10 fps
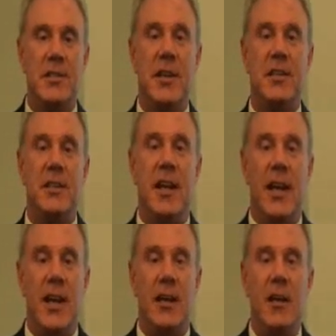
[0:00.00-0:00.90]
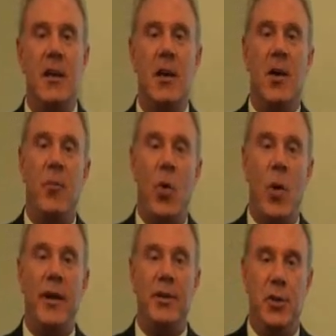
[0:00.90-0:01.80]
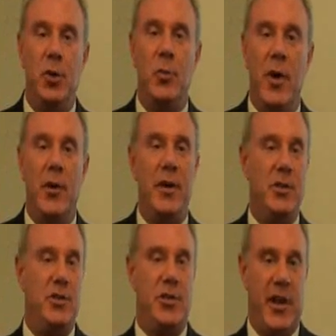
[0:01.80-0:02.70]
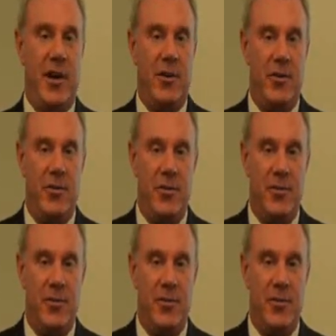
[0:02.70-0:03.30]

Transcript: 16.2 million shares.